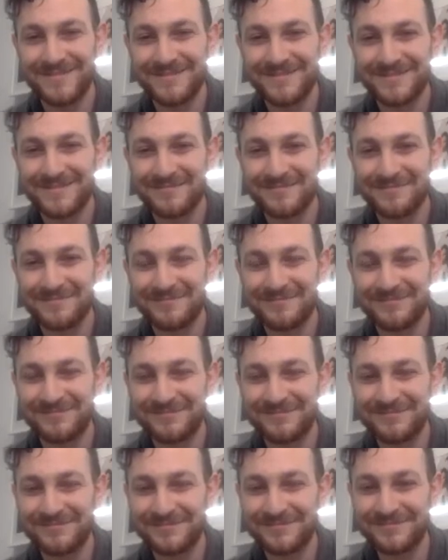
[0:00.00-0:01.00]

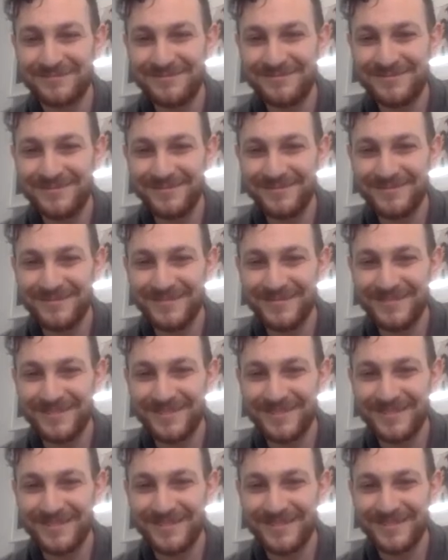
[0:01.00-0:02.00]

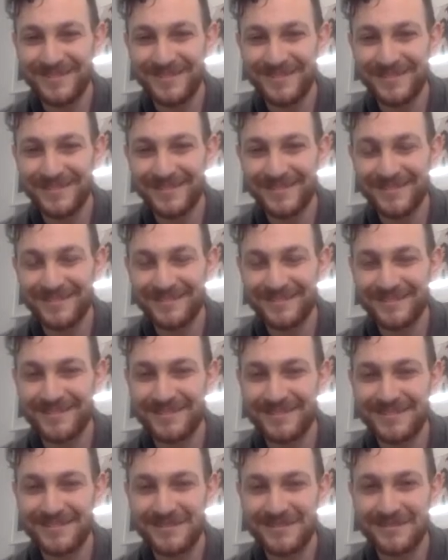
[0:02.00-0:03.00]

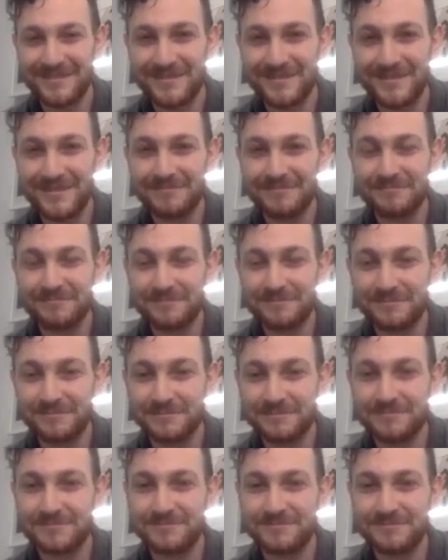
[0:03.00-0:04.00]

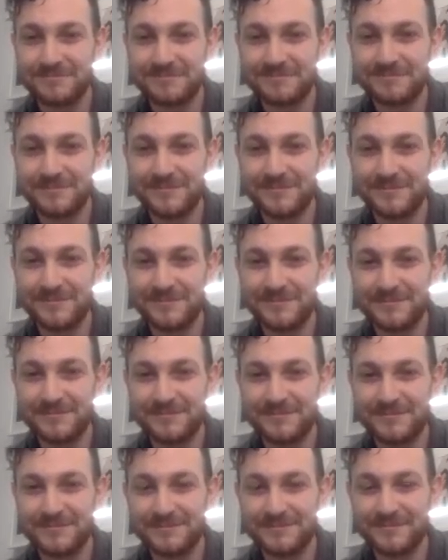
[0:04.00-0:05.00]

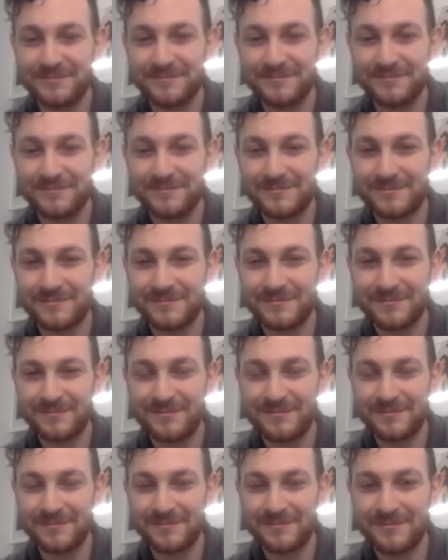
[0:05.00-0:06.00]

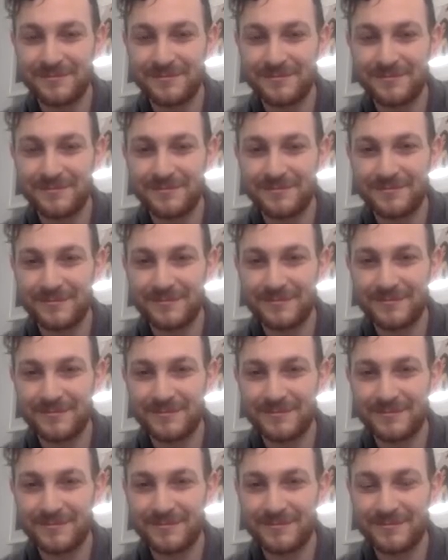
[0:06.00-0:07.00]

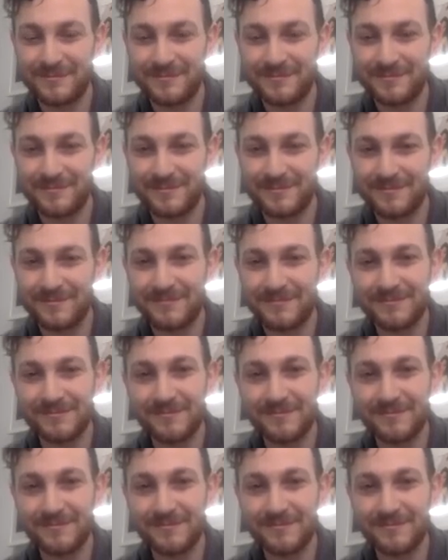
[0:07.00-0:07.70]
This person isn't speaking.